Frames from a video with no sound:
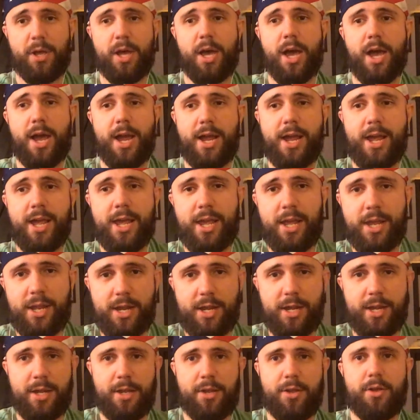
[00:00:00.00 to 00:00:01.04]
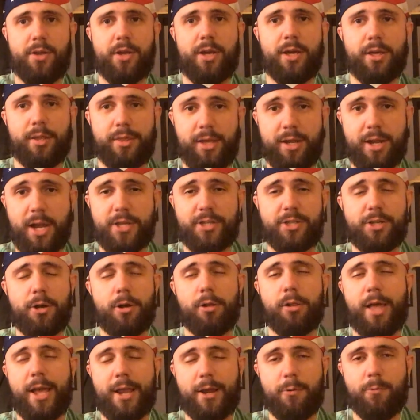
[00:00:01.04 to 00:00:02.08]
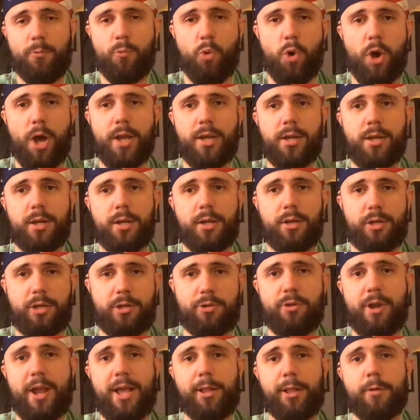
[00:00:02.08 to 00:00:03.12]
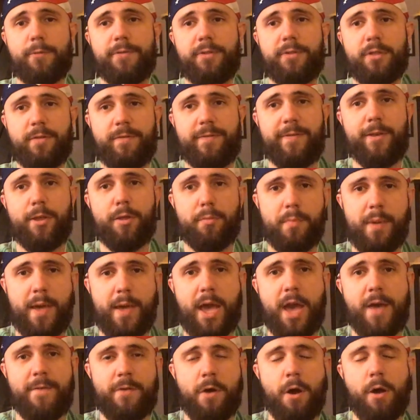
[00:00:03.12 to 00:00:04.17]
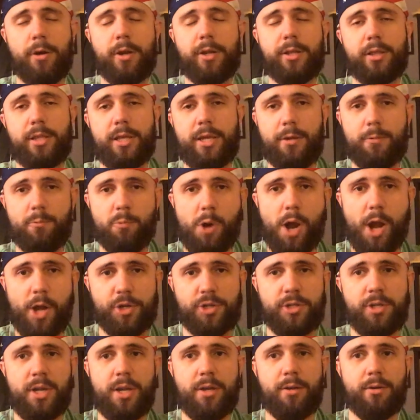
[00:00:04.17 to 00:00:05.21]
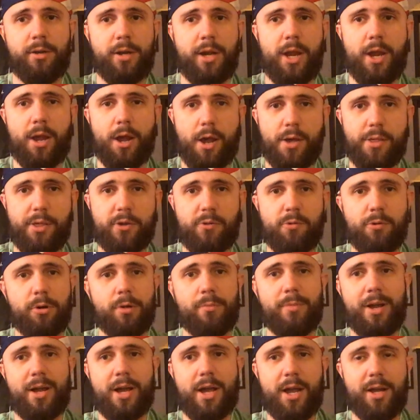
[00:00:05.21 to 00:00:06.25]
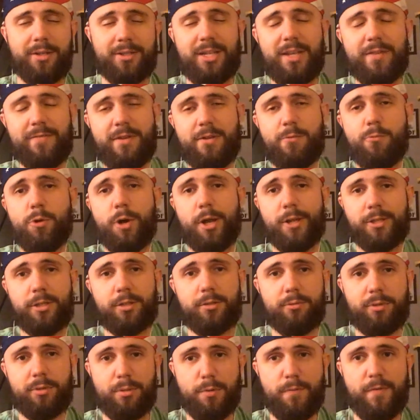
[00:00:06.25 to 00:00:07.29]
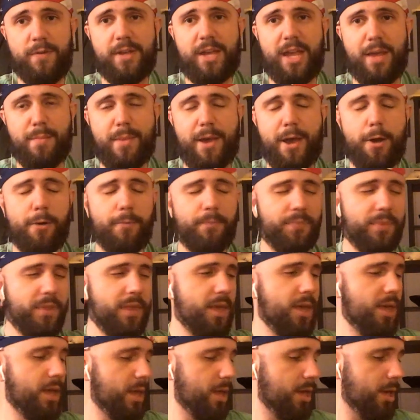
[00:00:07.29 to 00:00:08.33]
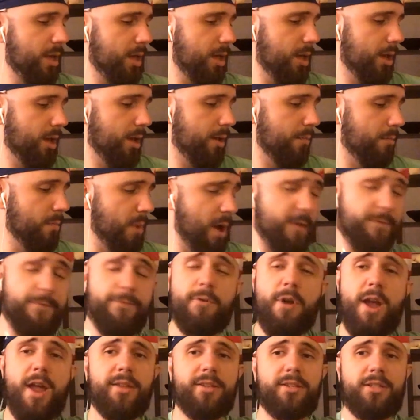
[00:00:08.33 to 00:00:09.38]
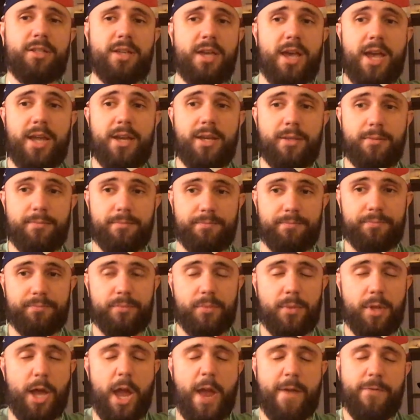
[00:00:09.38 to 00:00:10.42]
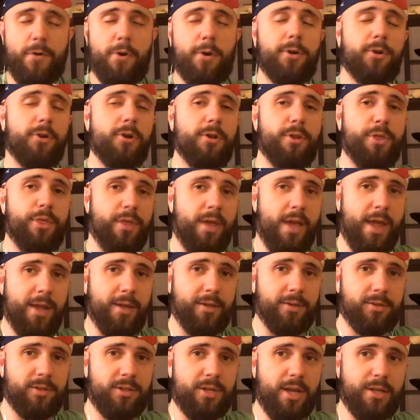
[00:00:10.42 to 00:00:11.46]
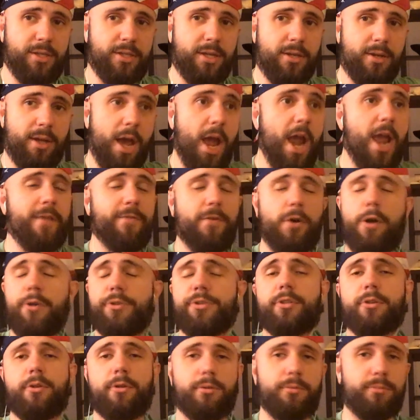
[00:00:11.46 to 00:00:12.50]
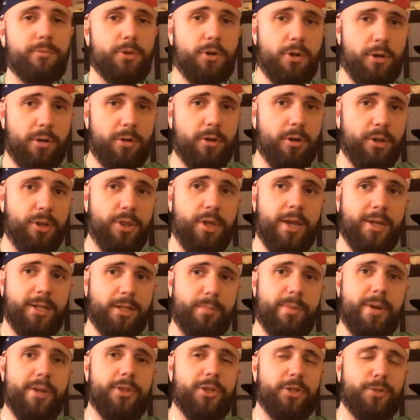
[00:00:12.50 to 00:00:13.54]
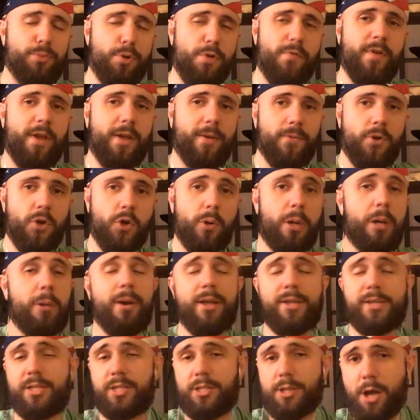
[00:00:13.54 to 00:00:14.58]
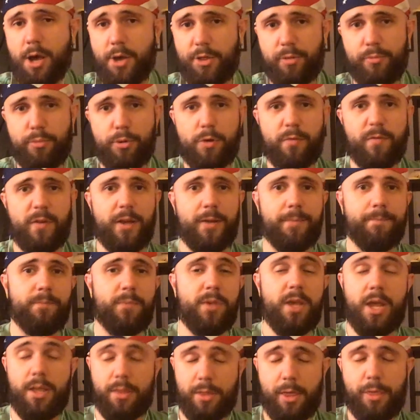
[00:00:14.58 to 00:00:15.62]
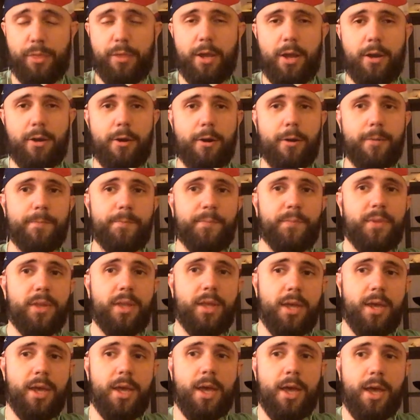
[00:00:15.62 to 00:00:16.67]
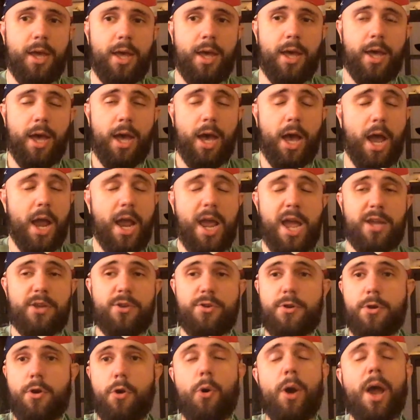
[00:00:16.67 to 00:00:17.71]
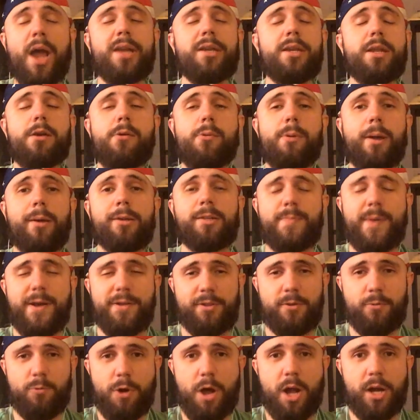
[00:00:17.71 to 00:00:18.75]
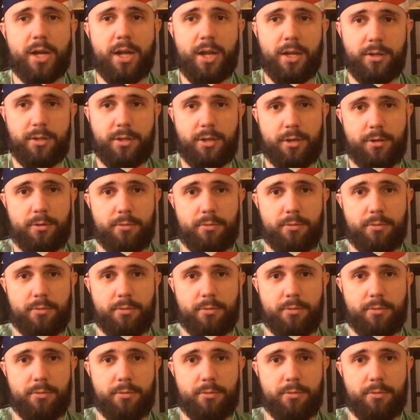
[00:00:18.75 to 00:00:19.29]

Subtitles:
I think I saw like one trailer for the film, half-heartedly watched it out of the corner of my eye on TV once when the movie came out. My friend said, I've heard good things. I said, I have also heard good things about this movie. We went and saw the movie in the theater. I had no idea what I was about to walk into.